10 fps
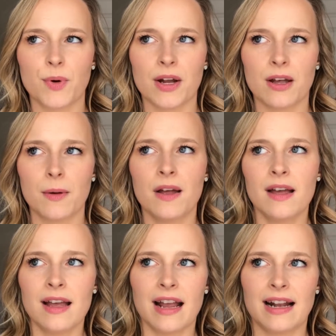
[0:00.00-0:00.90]
oil,
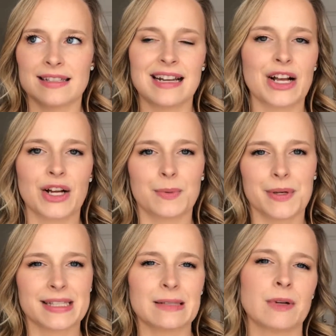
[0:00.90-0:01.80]
and it's not good when
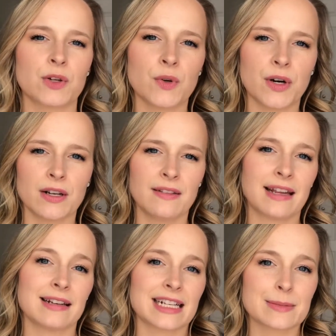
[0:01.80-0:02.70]
you see mineral oil in
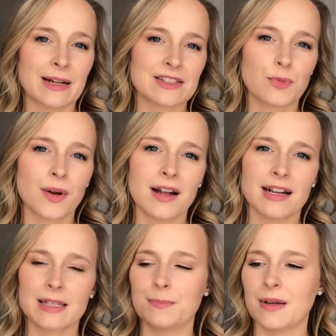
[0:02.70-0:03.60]
like an expensive
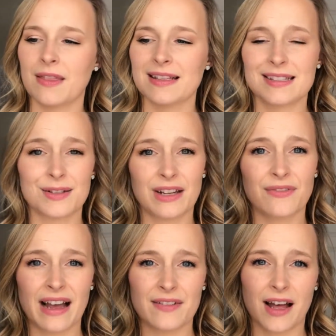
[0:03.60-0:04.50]
product, but this is only
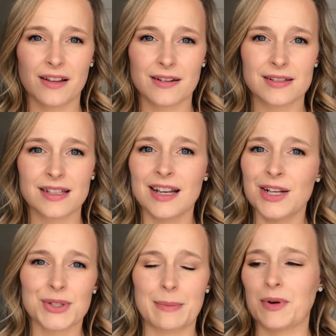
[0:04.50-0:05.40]
$5,
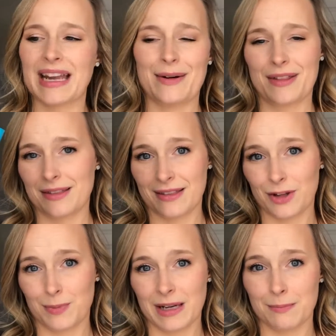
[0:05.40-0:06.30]
so I'm okay with
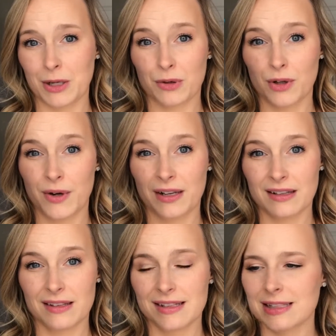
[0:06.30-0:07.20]
there being mineral oil
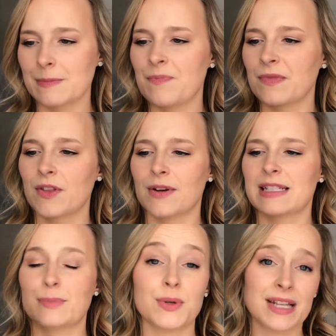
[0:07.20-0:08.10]
in this. There
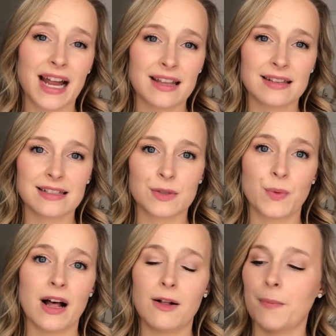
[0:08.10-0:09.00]
is blue dye in this as
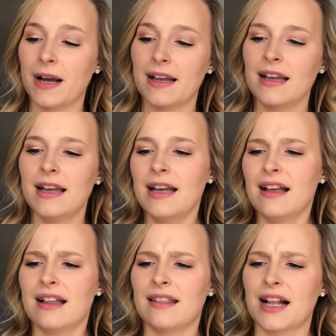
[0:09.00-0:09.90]
well, but
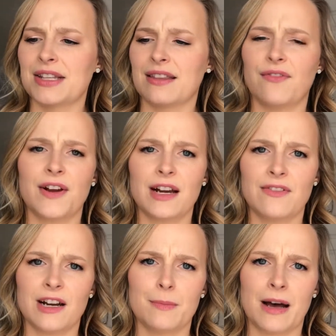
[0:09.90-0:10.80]
that's at the very,
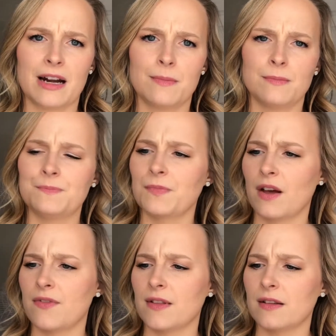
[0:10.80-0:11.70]
very bottom
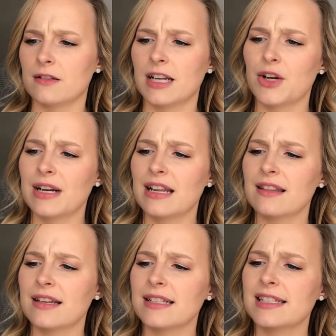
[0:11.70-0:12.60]
of the ingredient
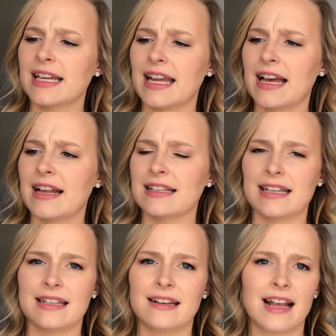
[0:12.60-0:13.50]
list, and
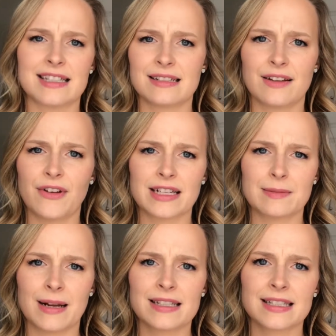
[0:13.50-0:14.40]
it hasn't affected
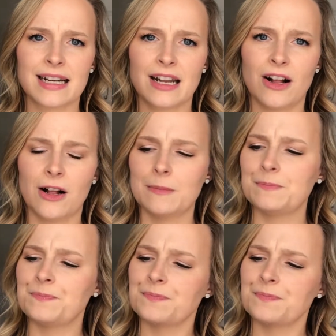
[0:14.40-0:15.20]
my skin at all.